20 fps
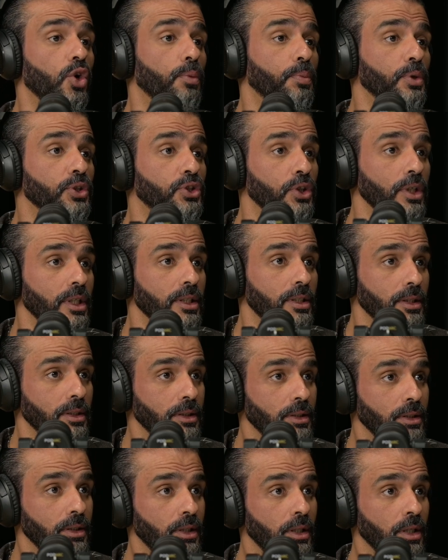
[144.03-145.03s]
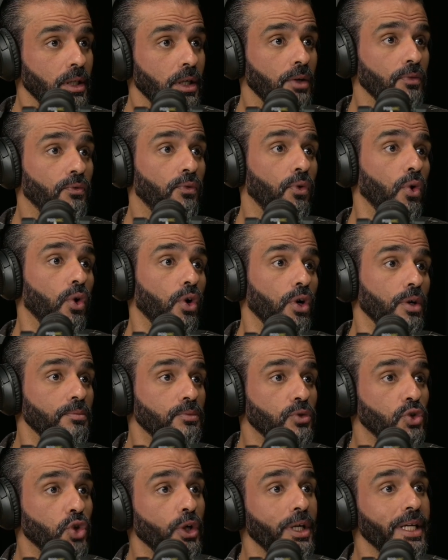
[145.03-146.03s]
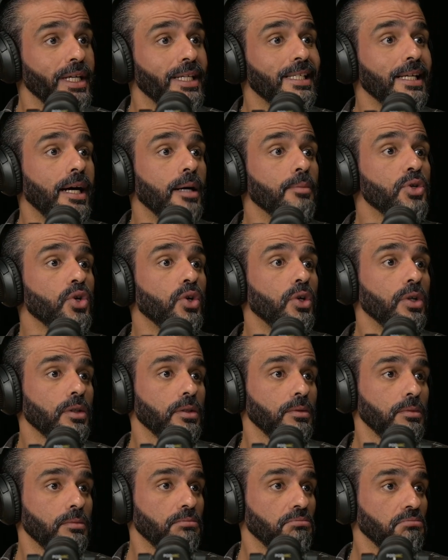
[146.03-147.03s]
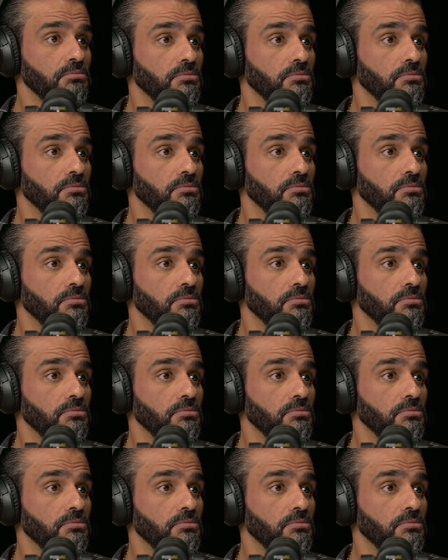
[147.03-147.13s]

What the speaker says: is an opportunity for joining Samsung.